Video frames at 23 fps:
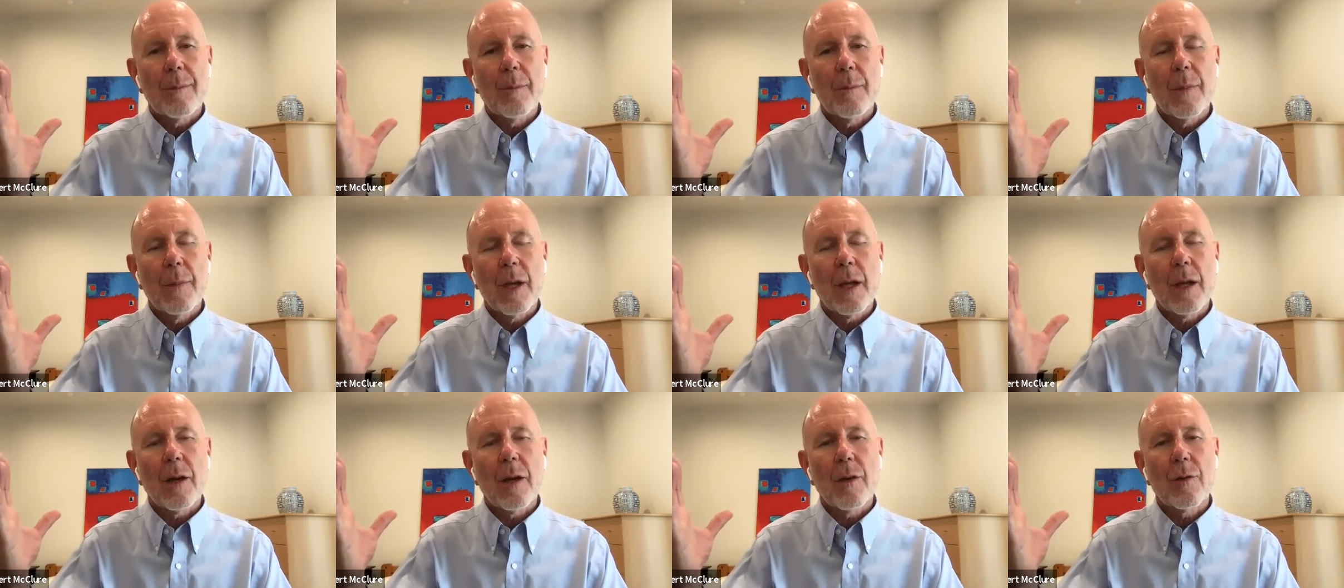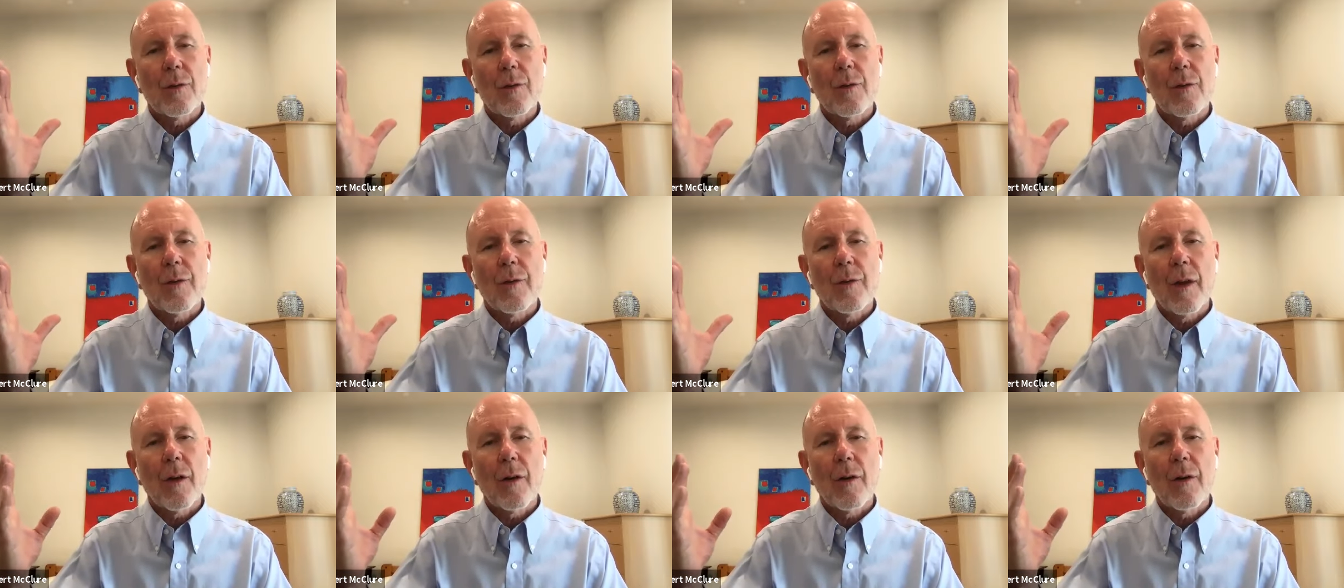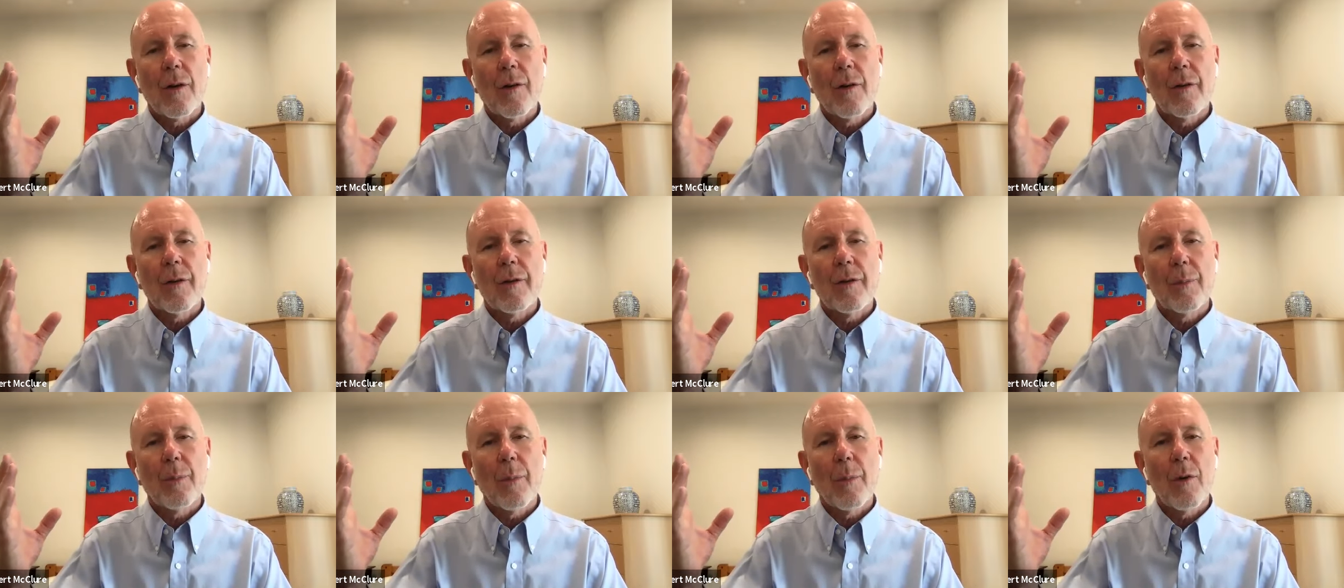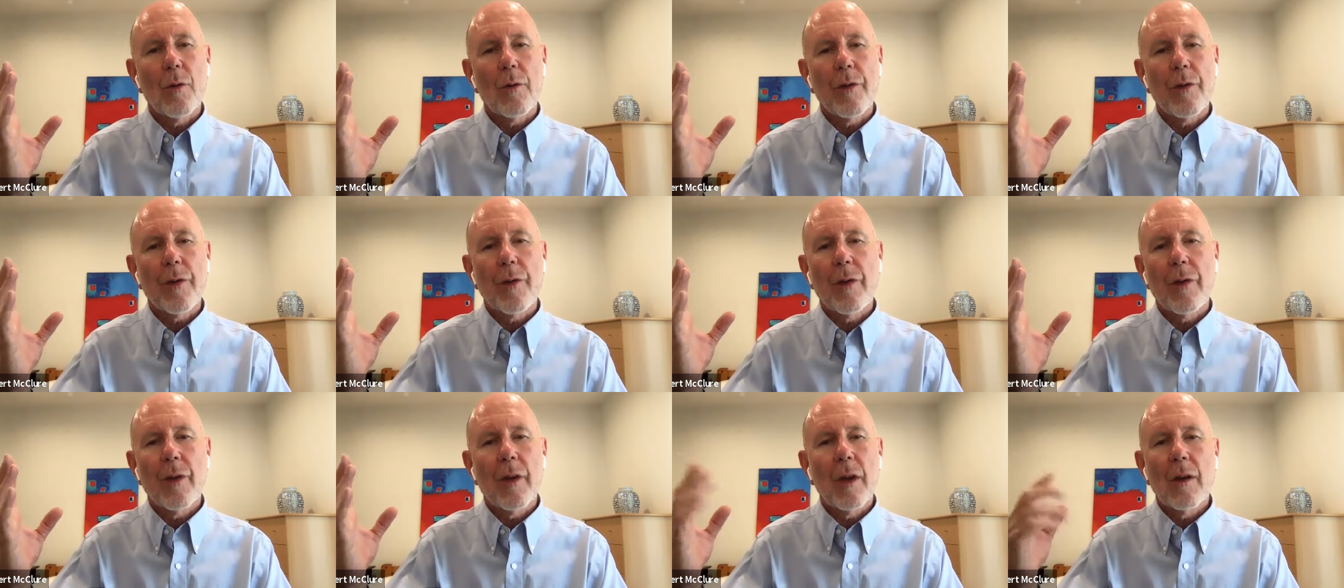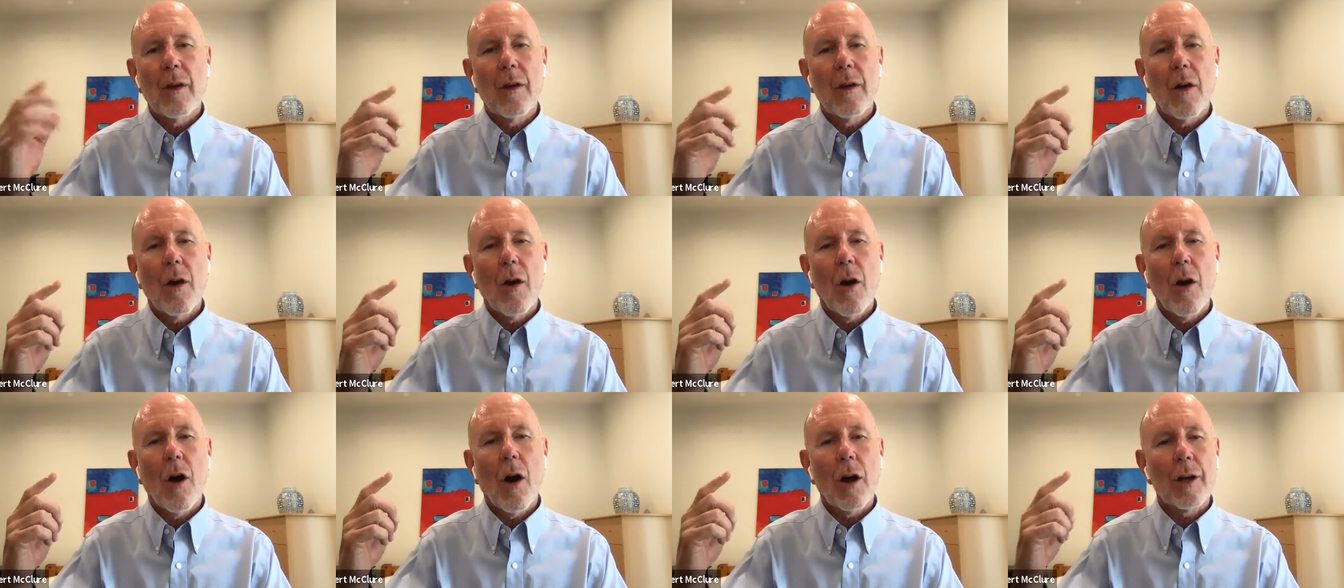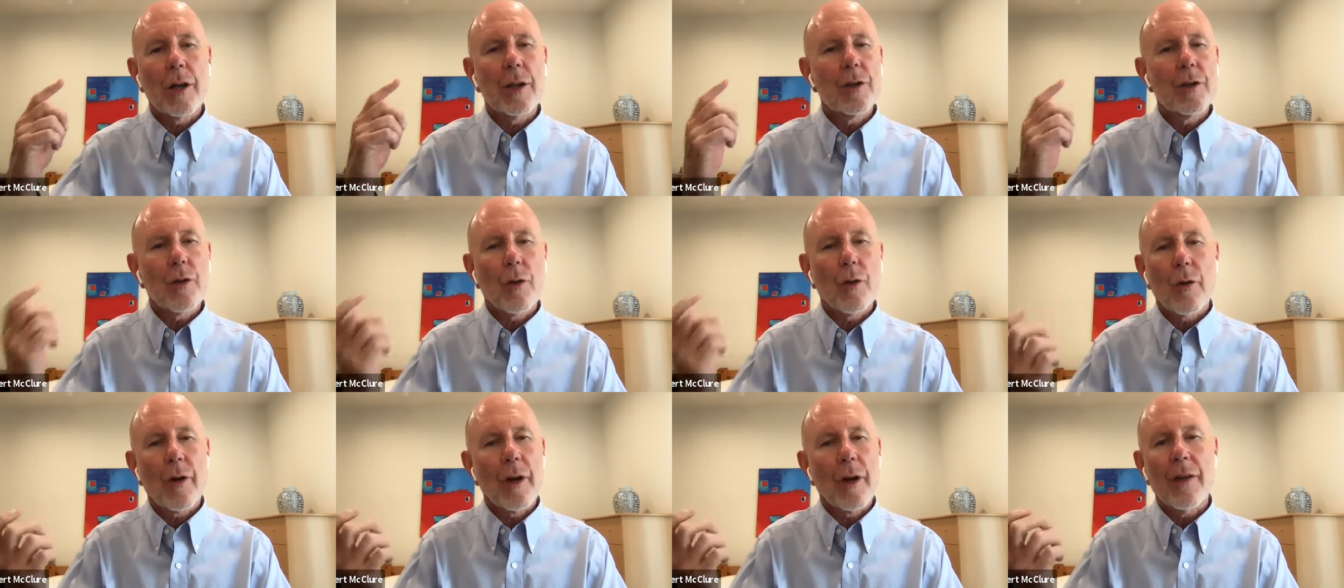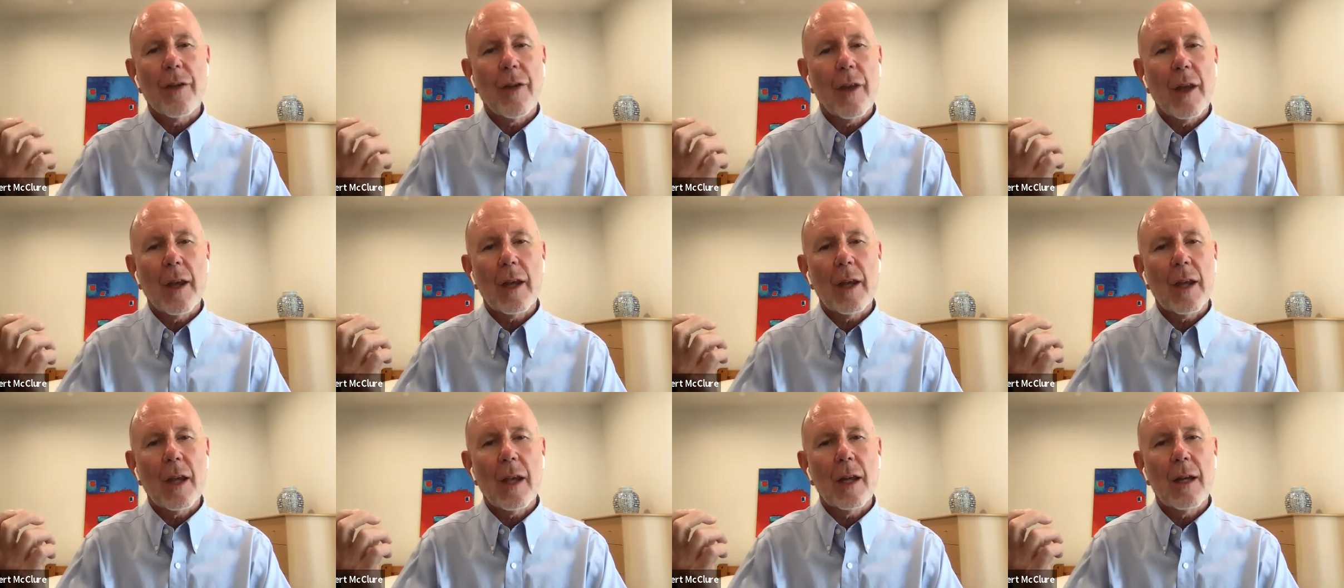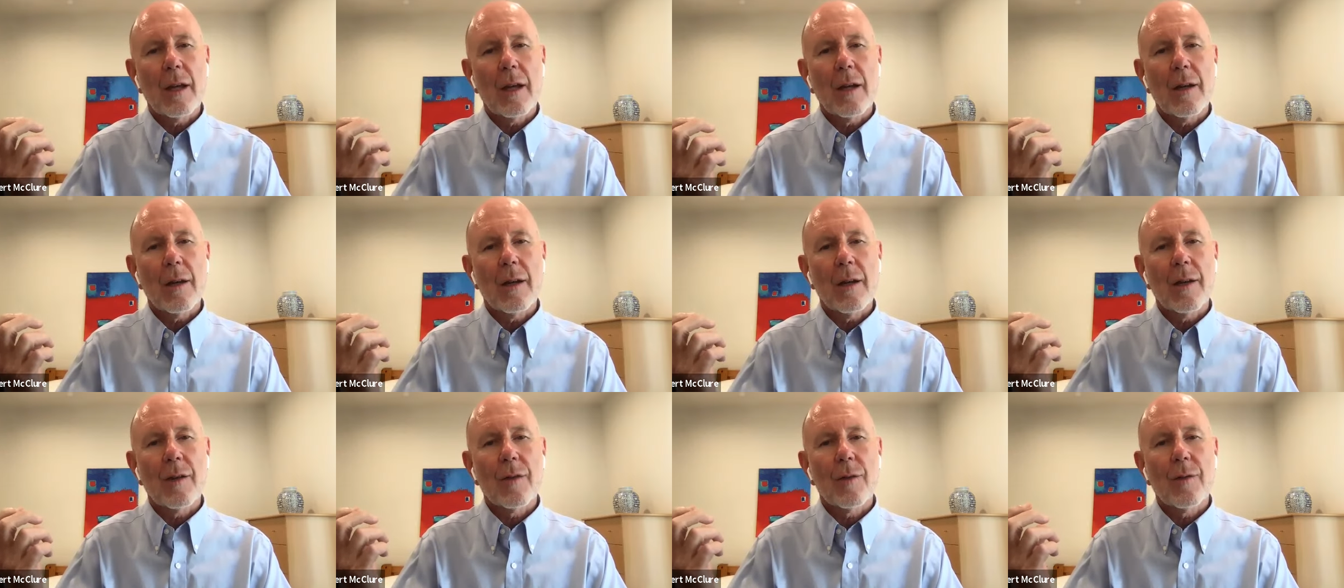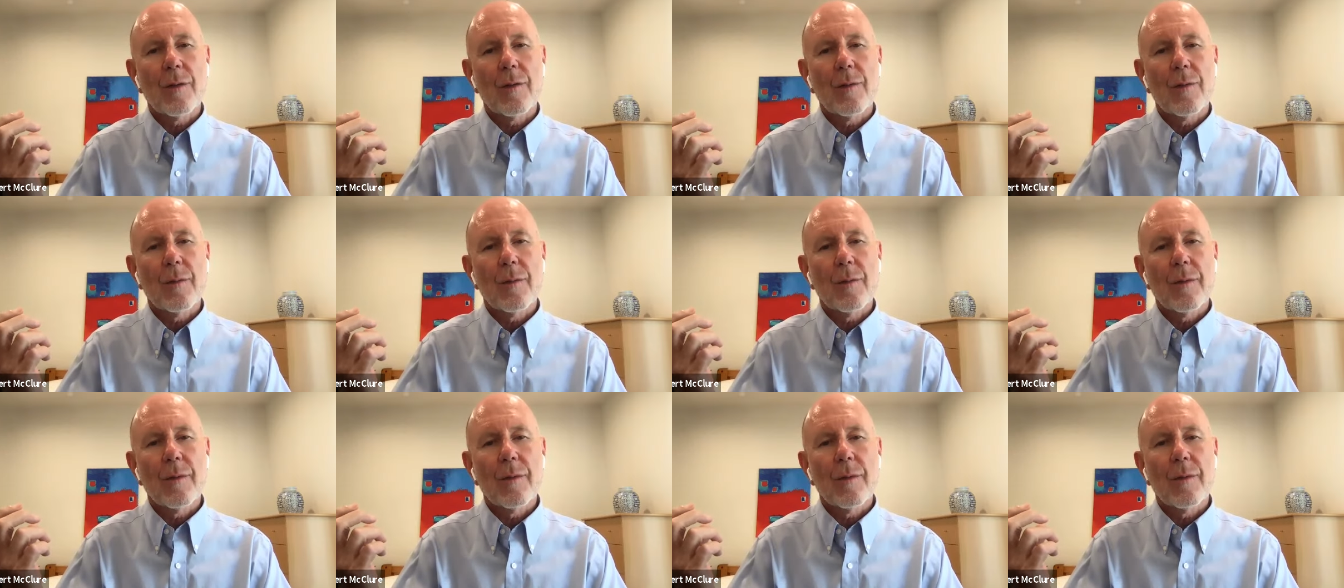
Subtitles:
because there's both auditory thinking, it's